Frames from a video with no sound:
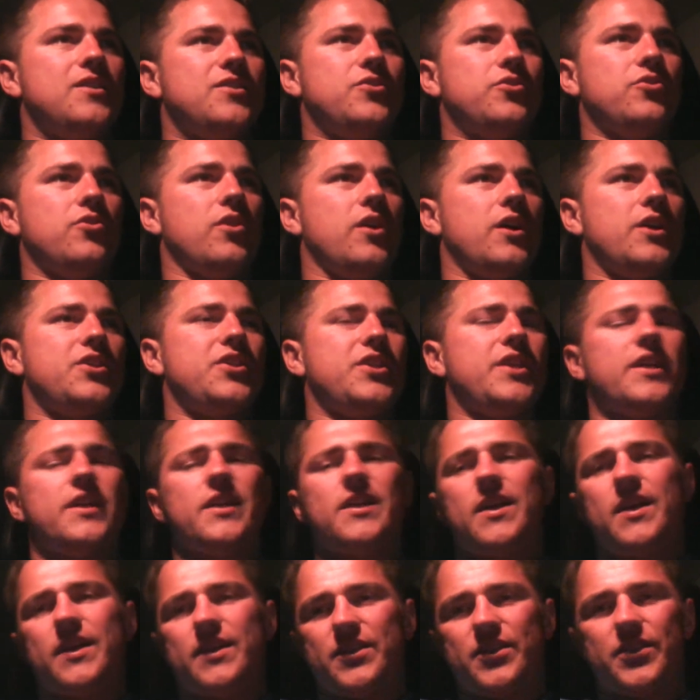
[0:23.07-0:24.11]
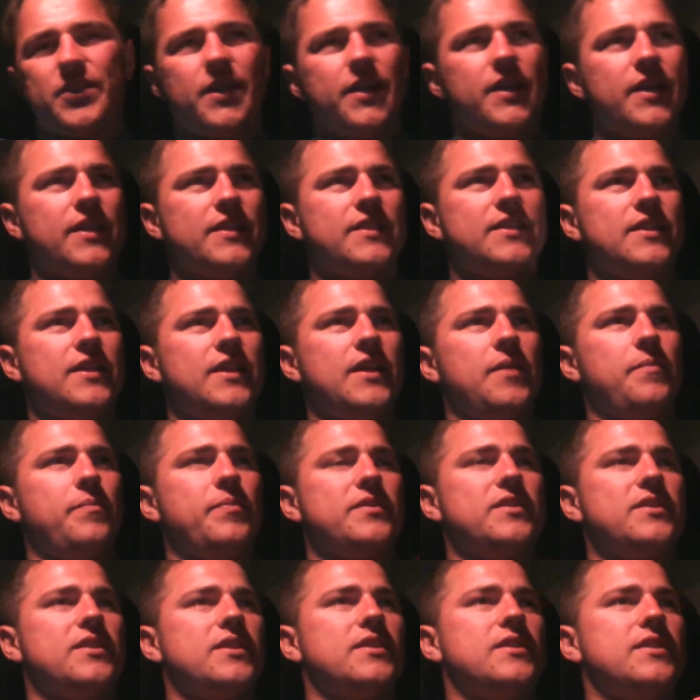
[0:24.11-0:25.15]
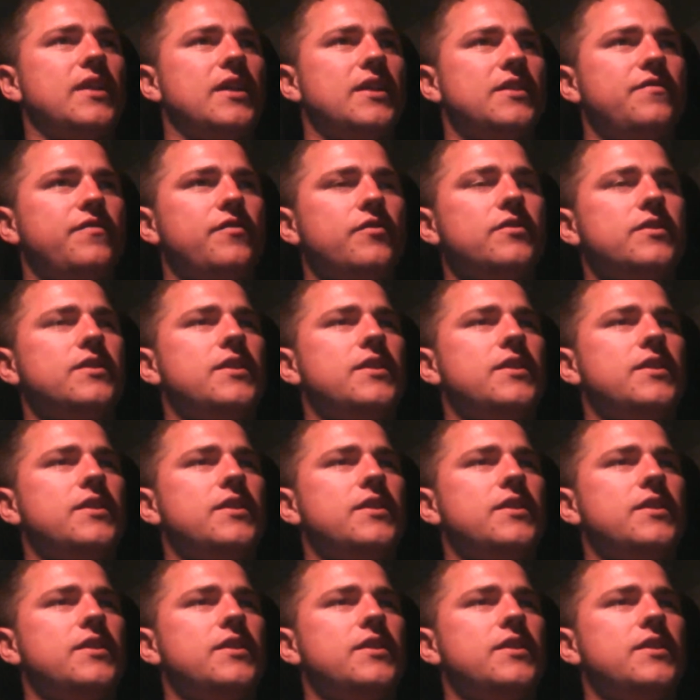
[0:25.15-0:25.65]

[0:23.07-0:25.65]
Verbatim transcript: to uh, share share a tip a successful